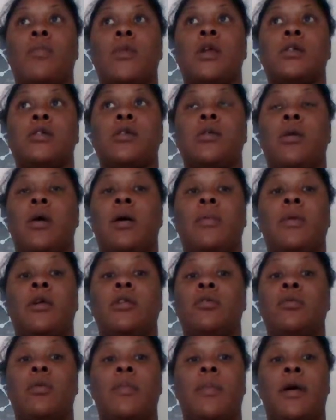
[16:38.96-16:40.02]
So I'm not
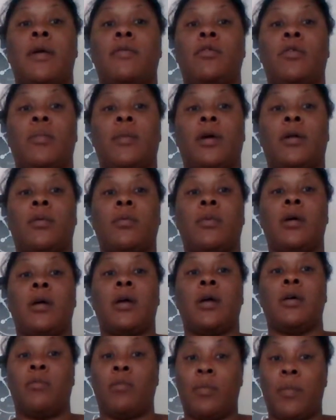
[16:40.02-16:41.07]
doing math no matter what.
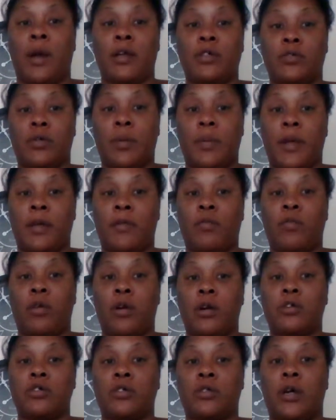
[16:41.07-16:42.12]
And remind you, I paid
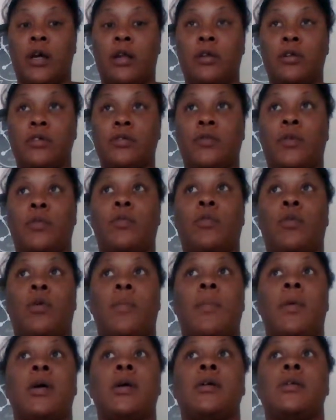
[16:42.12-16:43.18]
$400 for 4
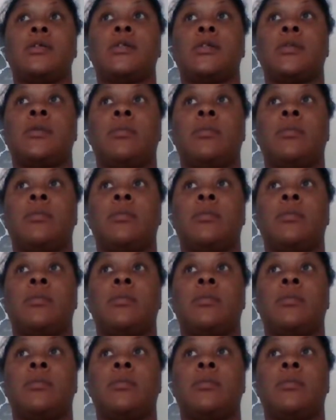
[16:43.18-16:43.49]
months.